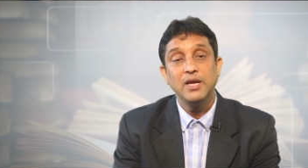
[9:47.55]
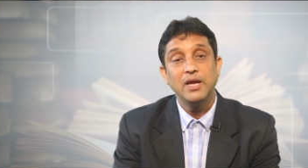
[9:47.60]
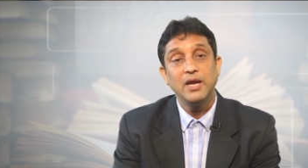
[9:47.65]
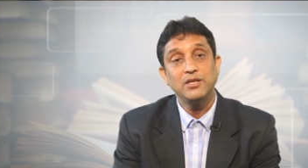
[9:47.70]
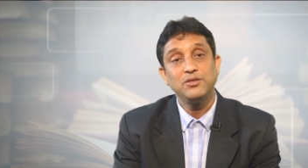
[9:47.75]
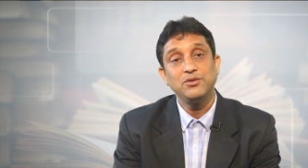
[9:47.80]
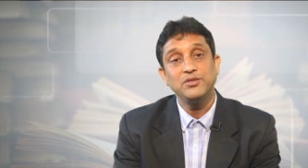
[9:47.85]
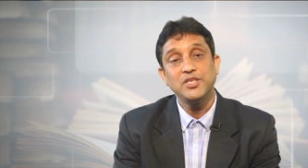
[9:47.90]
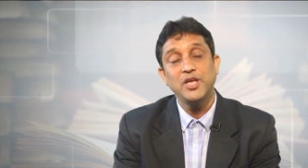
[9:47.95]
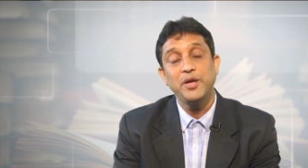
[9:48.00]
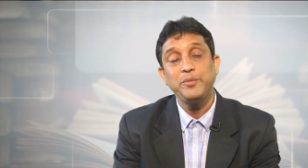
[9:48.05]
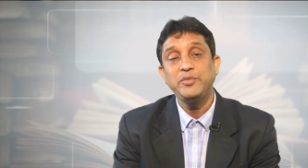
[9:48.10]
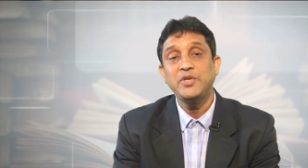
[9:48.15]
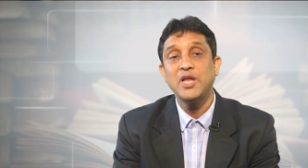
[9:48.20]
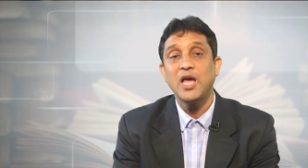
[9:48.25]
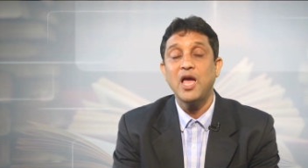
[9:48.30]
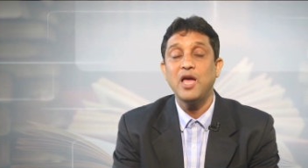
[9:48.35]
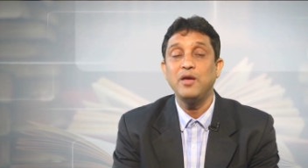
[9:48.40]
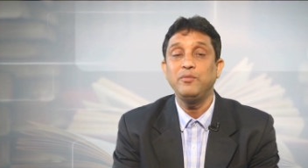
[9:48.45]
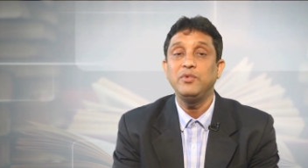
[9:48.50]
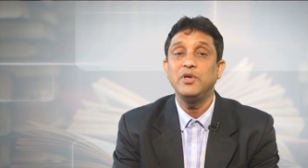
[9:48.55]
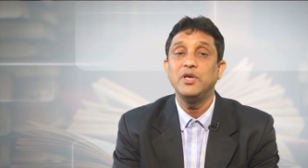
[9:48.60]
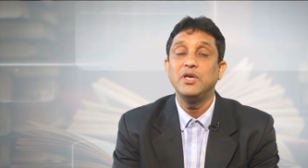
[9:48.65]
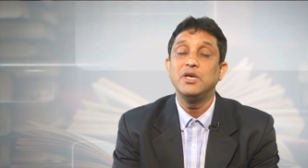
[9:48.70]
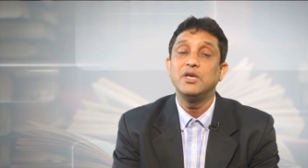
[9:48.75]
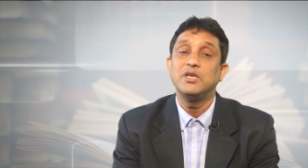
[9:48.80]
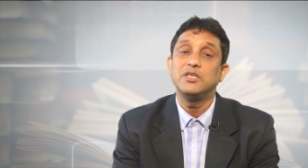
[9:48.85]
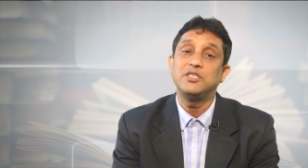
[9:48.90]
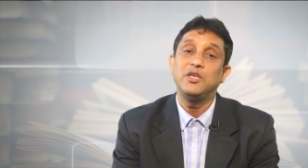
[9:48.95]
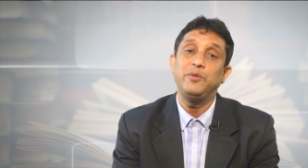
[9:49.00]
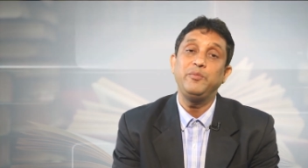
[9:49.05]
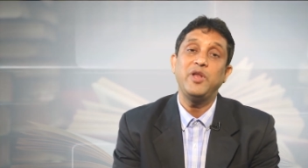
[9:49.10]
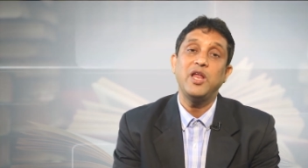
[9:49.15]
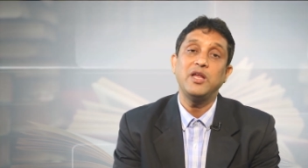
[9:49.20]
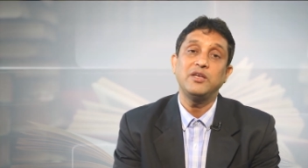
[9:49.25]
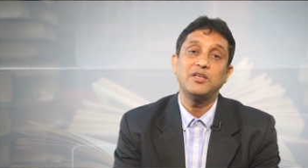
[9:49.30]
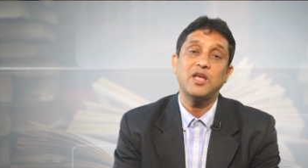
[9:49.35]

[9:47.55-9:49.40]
At the same time, similar